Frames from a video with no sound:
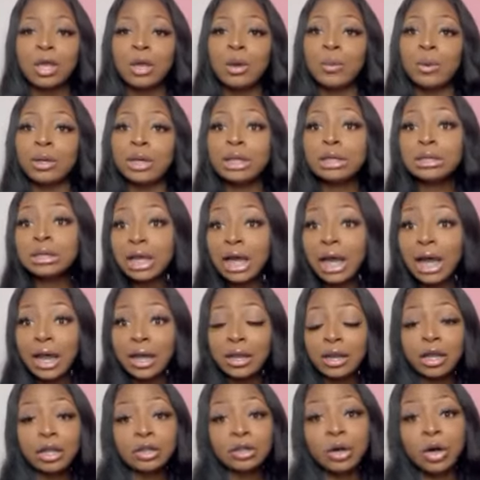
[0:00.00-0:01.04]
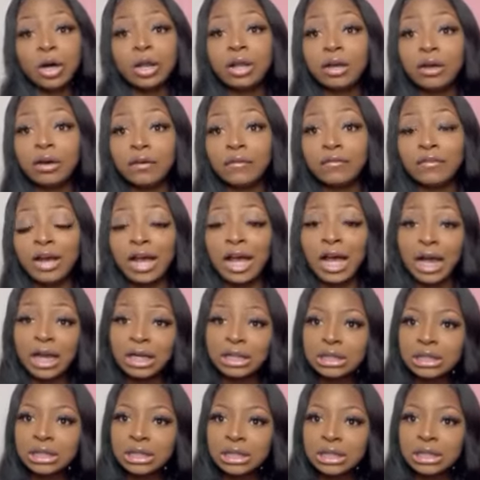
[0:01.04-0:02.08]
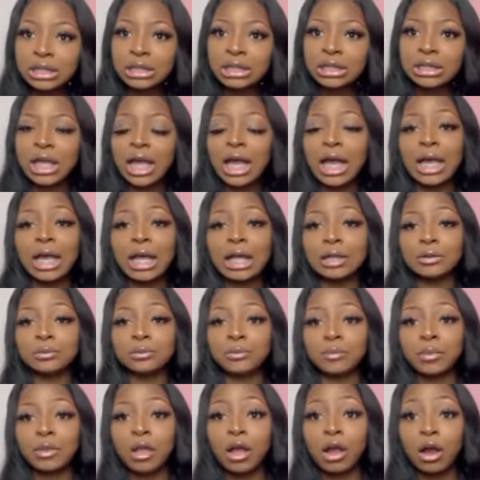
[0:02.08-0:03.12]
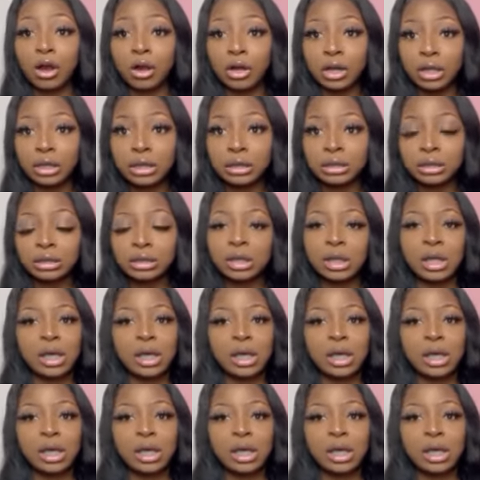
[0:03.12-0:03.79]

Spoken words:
when he died, a lot of actors and artists,